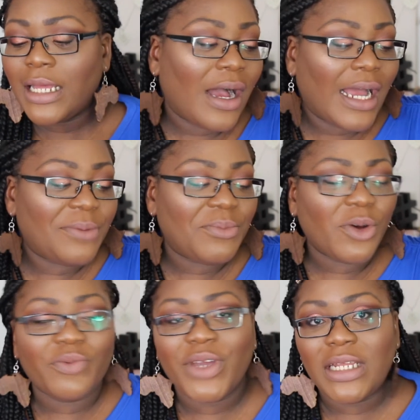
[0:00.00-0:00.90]
I'm
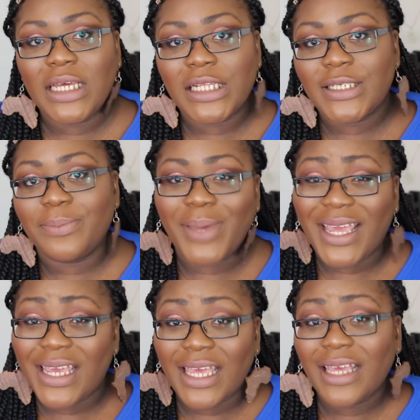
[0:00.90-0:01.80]
not really into
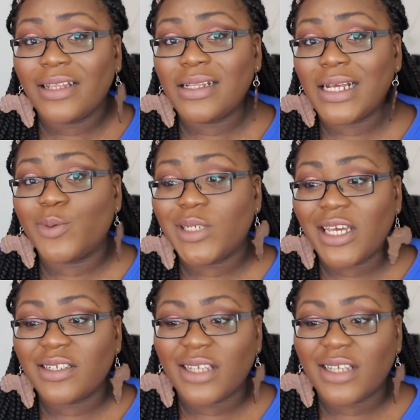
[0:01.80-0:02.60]
baking nowadays.